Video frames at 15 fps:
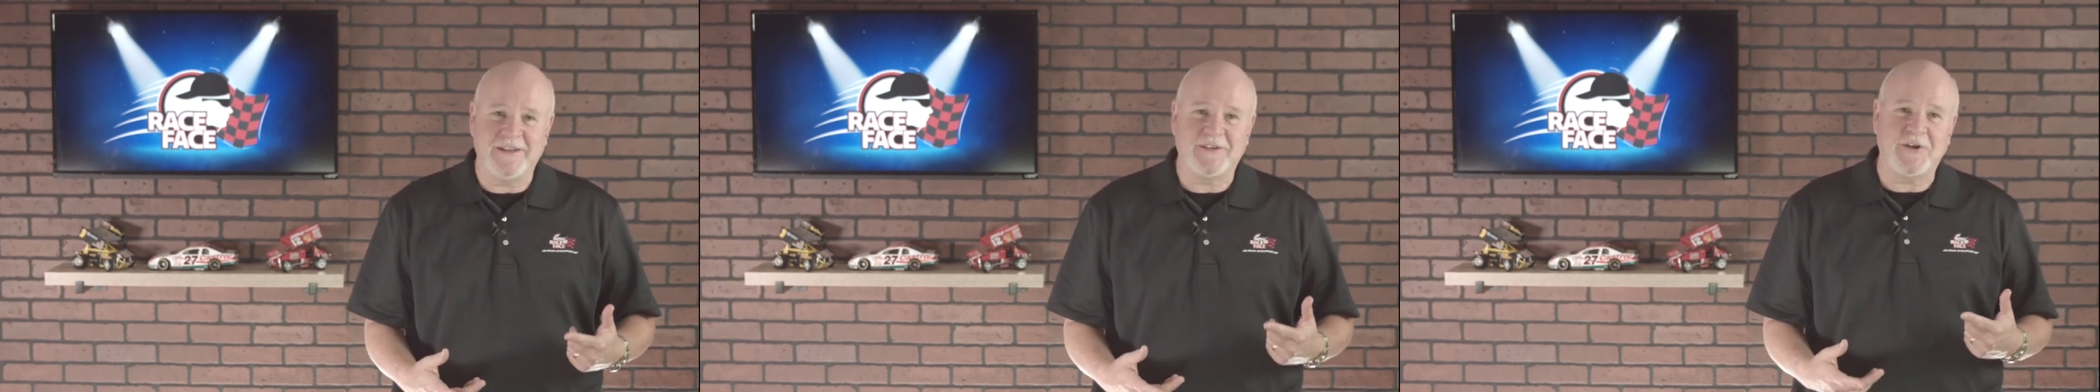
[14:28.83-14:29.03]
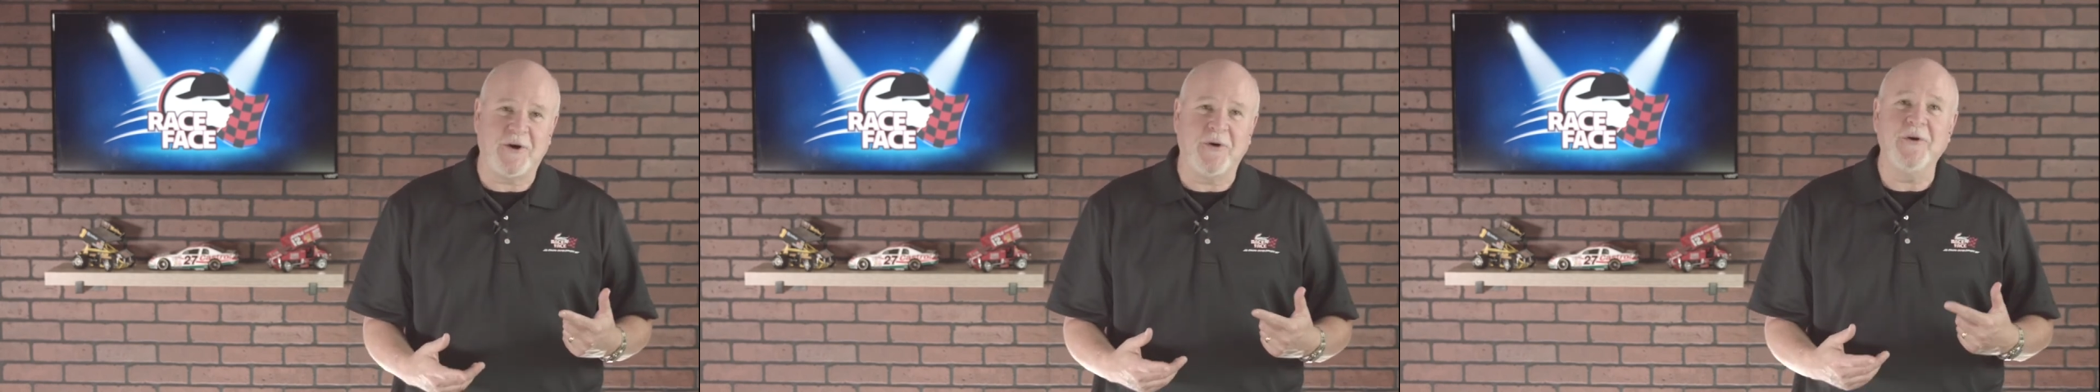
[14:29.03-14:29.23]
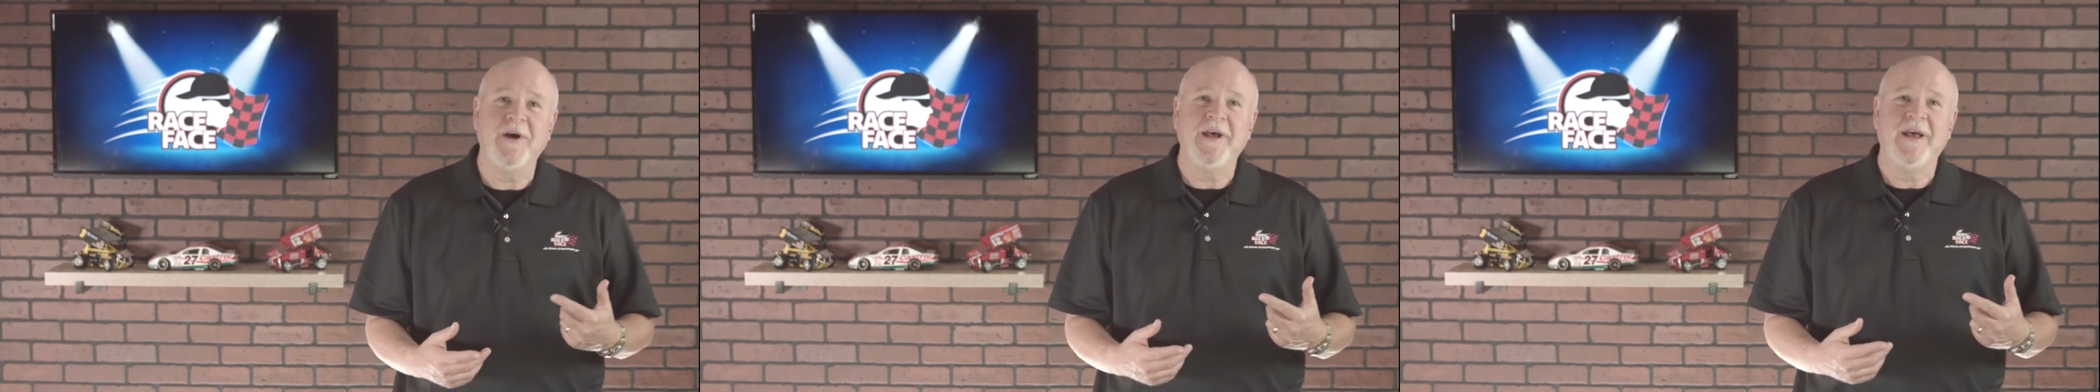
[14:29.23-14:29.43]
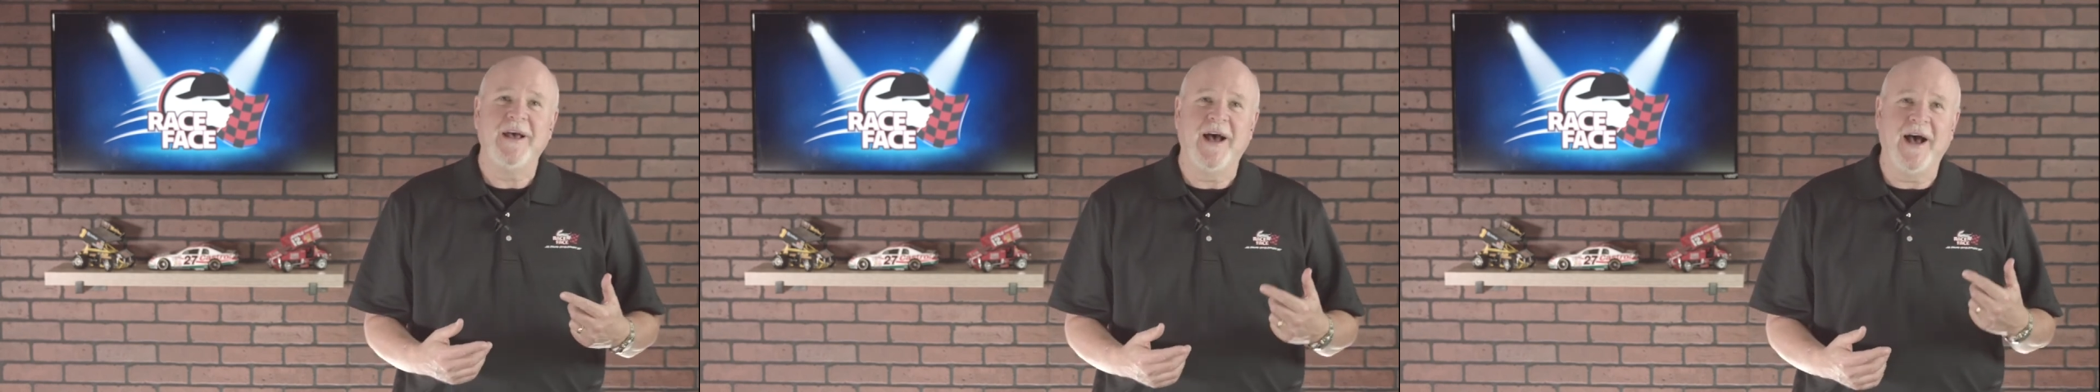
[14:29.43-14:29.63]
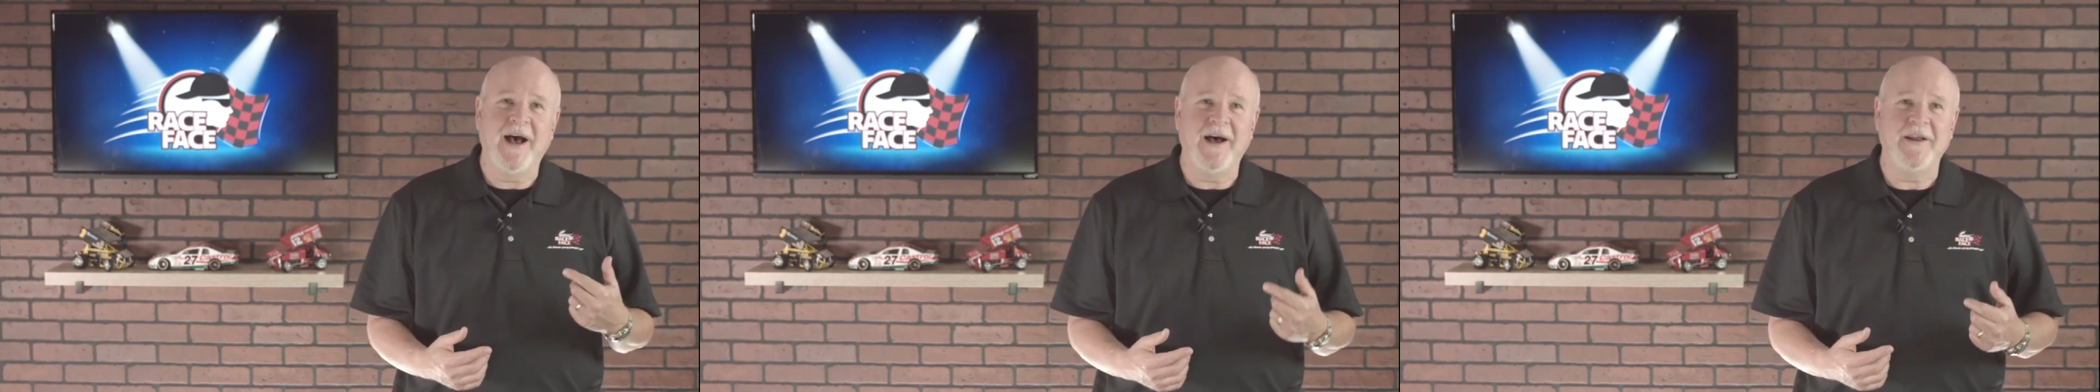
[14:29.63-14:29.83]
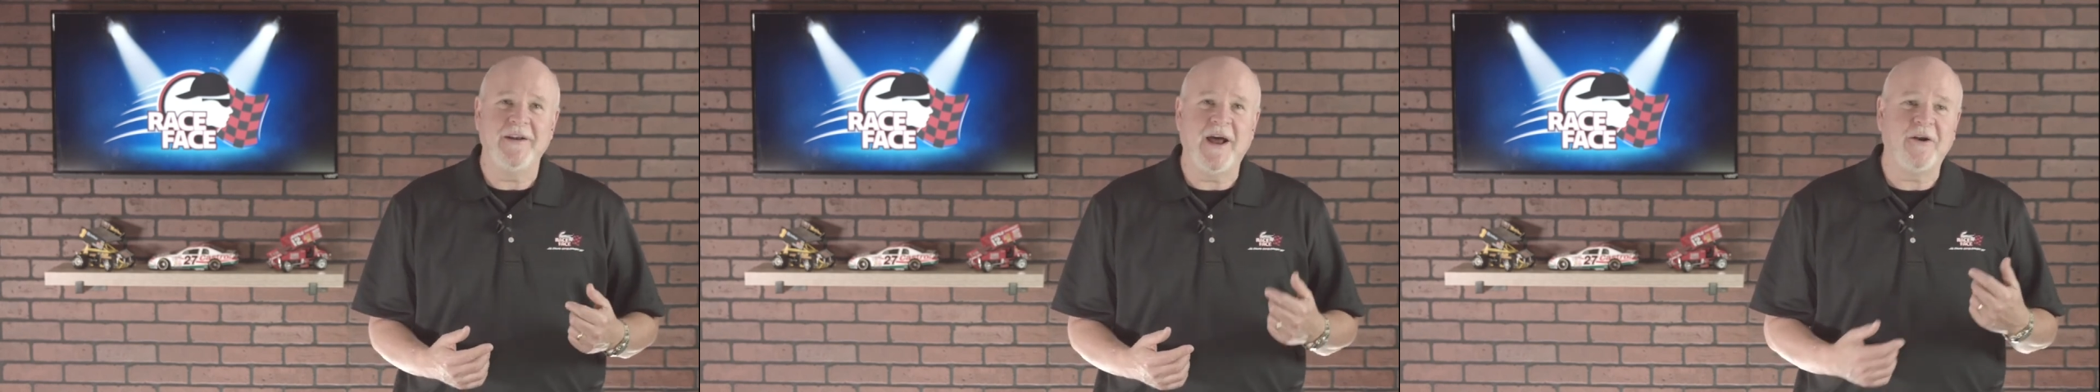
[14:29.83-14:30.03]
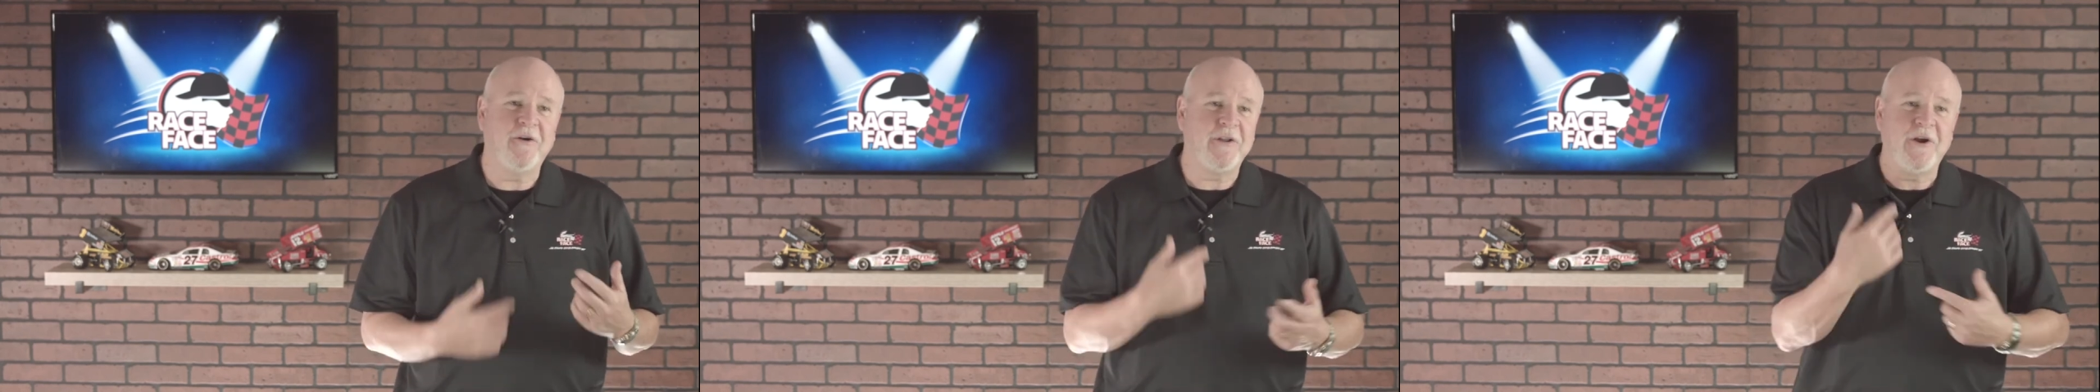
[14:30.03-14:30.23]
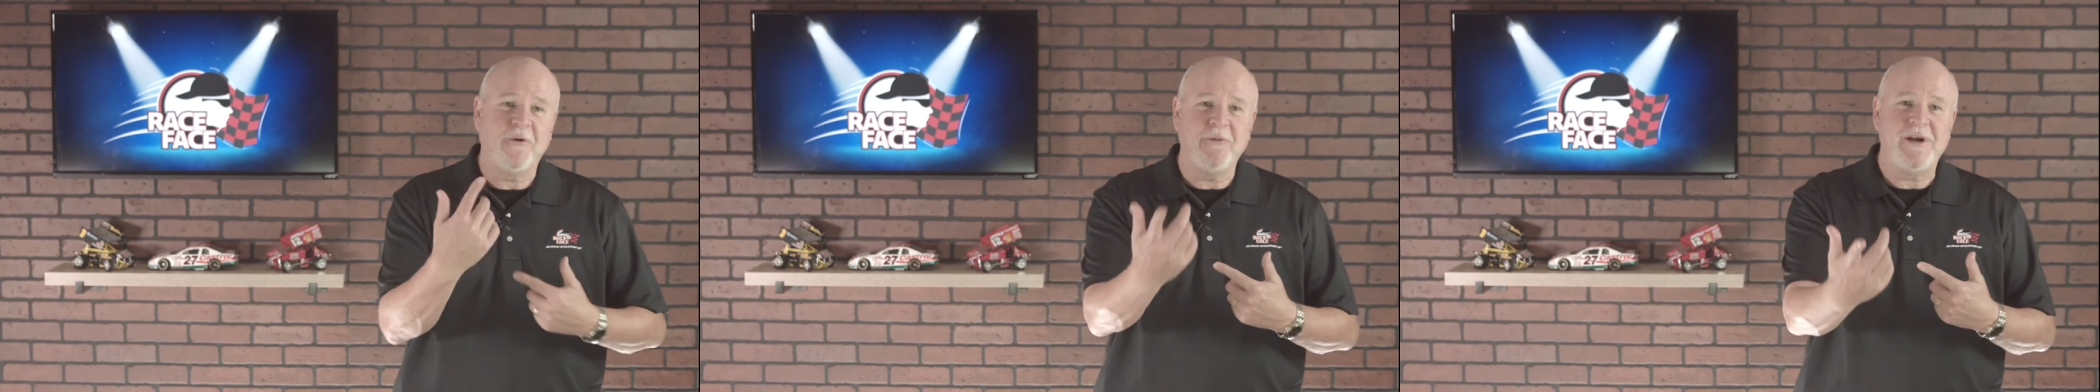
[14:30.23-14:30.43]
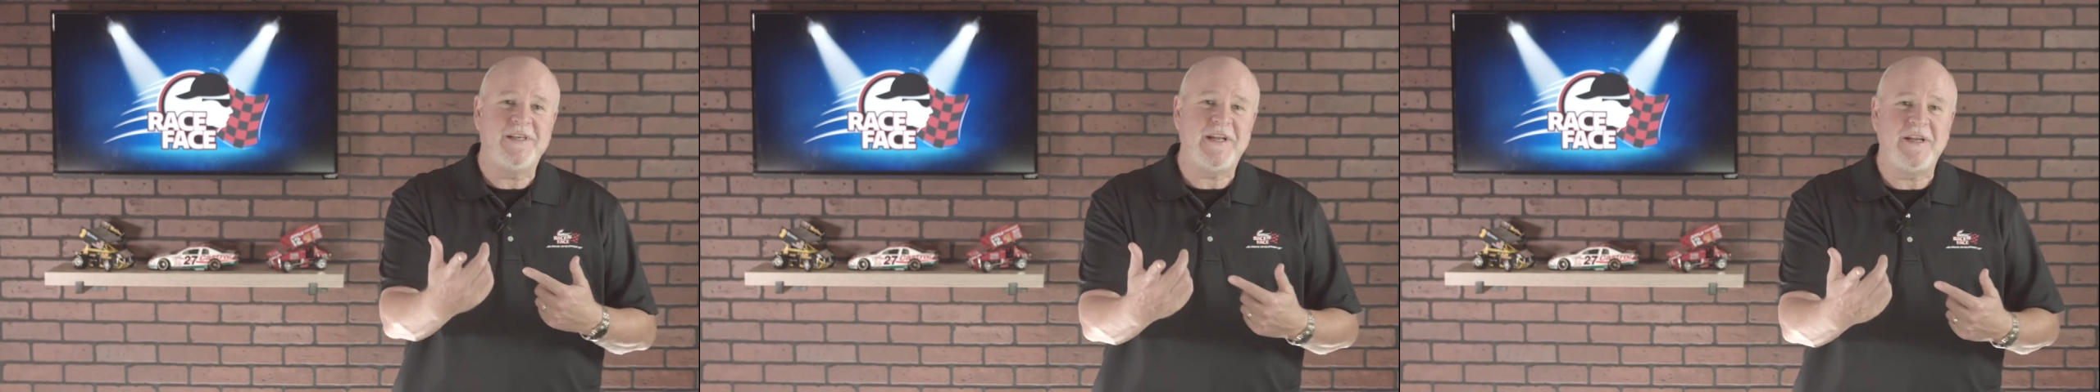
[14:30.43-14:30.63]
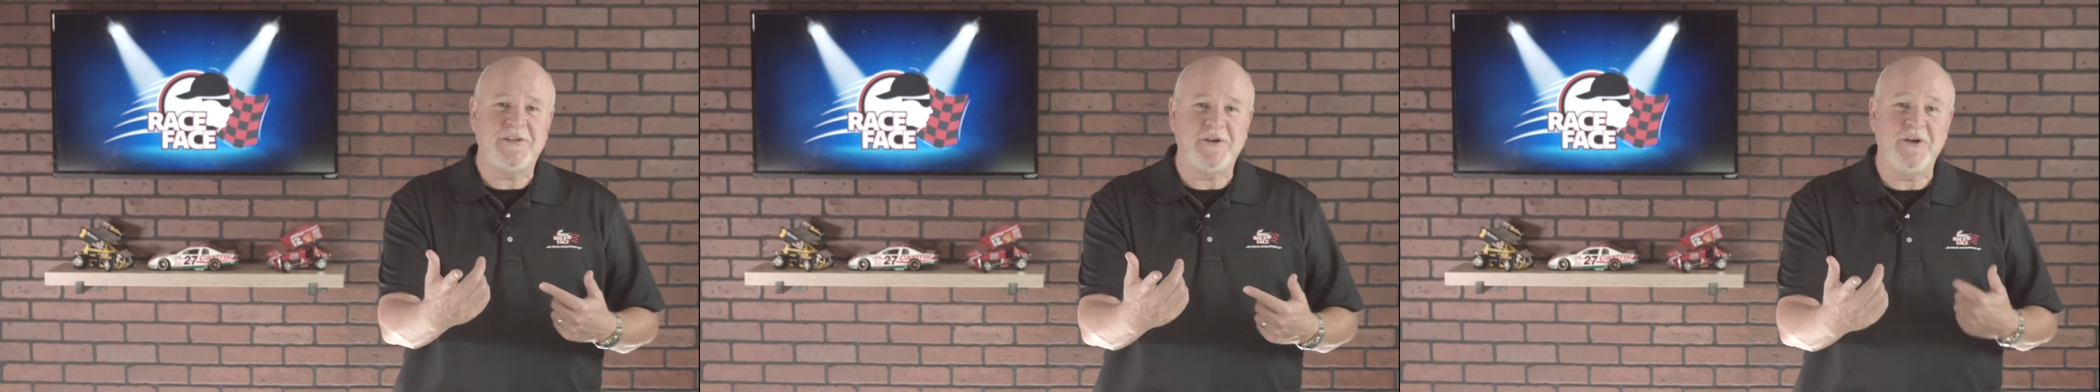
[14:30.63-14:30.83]
So uh, not only are we
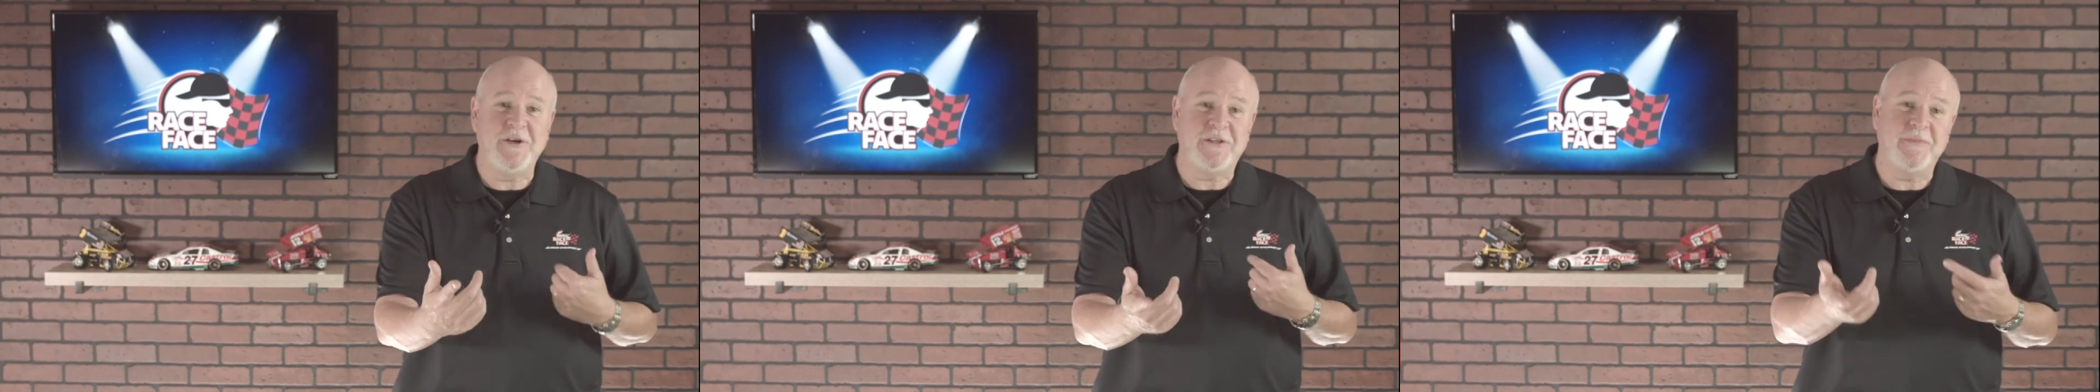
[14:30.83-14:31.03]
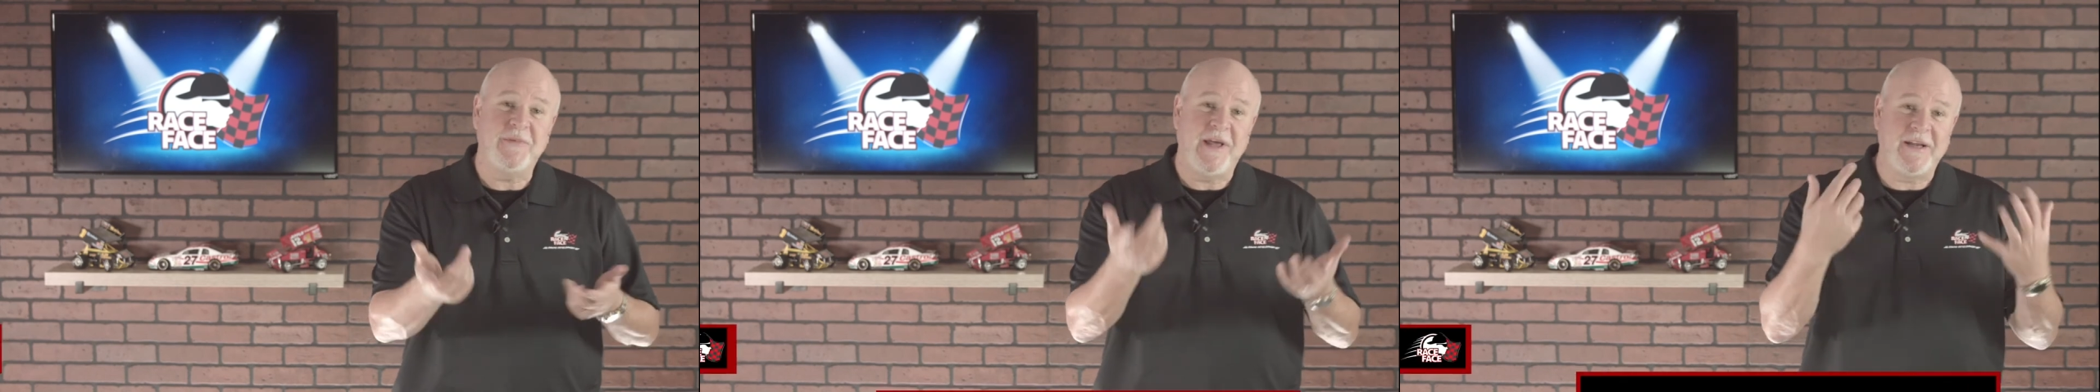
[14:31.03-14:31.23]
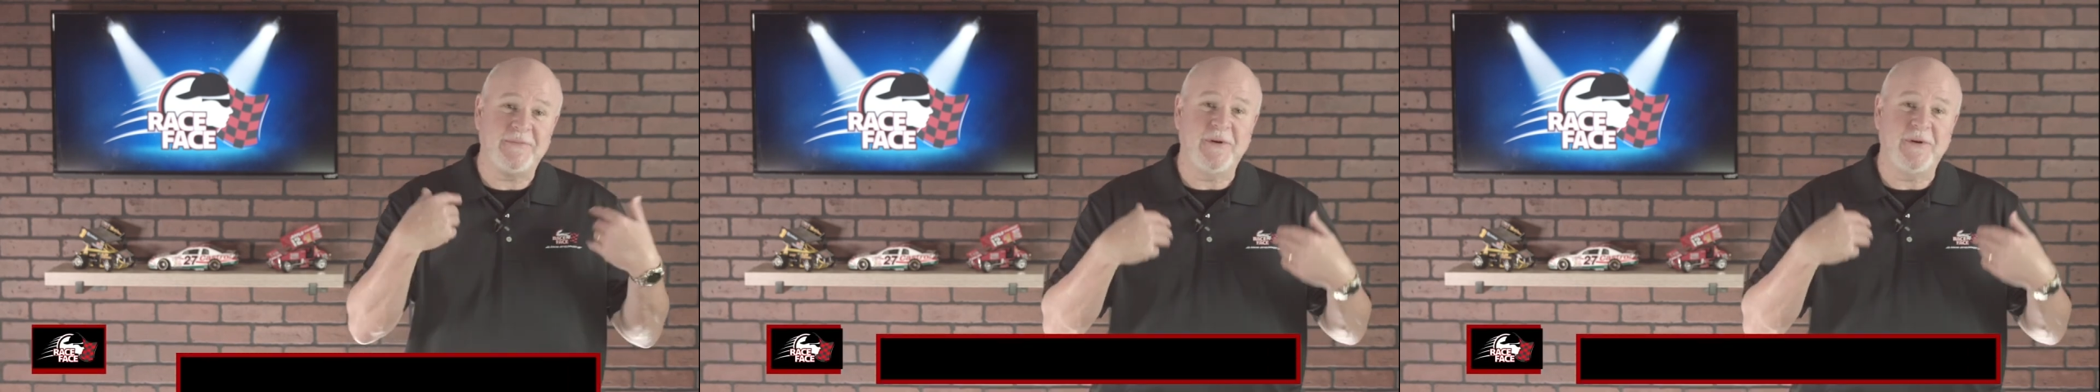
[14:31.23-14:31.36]
teaching you some things,